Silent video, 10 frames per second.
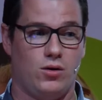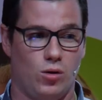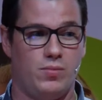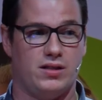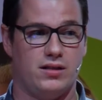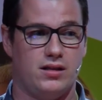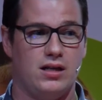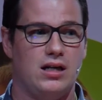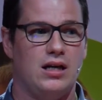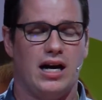corpuses.
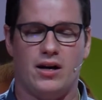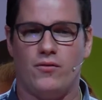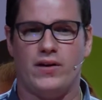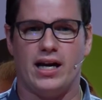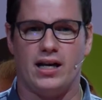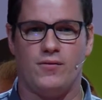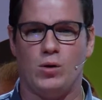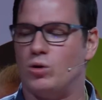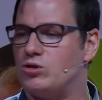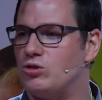I don't think any of
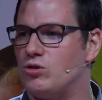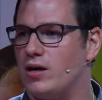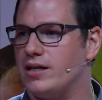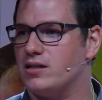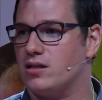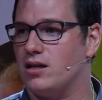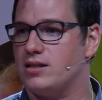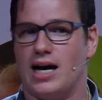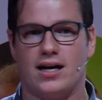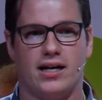you want to try and
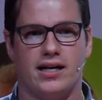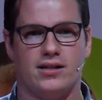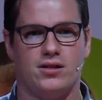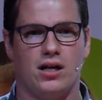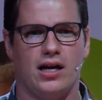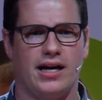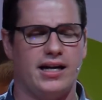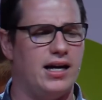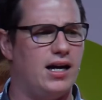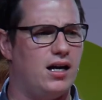start tackling a,
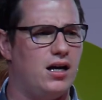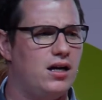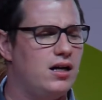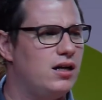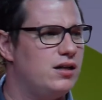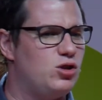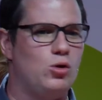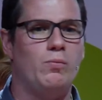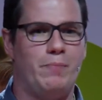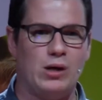a uh,
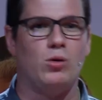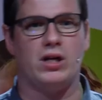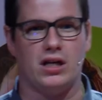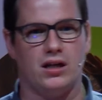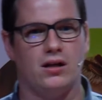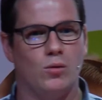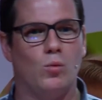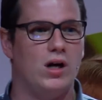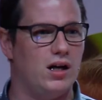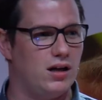two billion
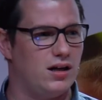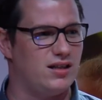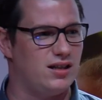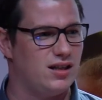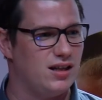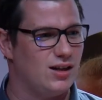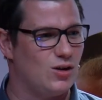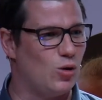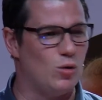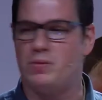word
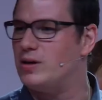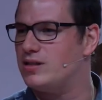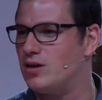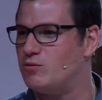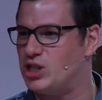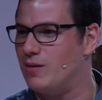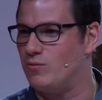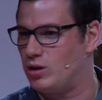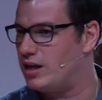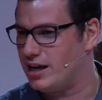corpus of general